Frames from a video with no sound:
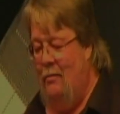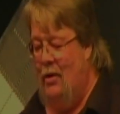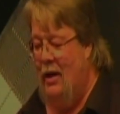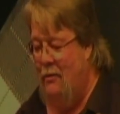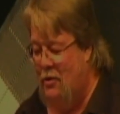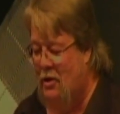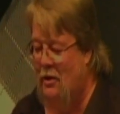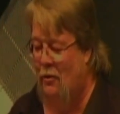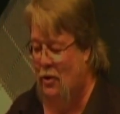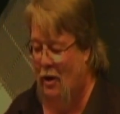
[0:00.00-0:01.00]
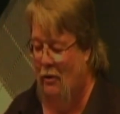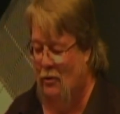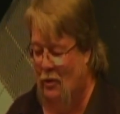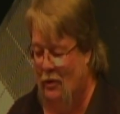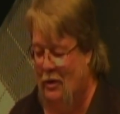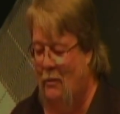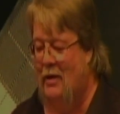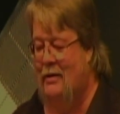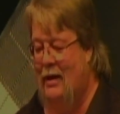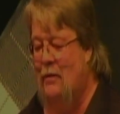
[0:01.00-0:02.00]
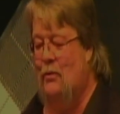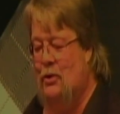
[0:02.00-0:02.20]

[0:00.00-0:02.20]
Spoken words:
but he was still chosen. Somebody say he was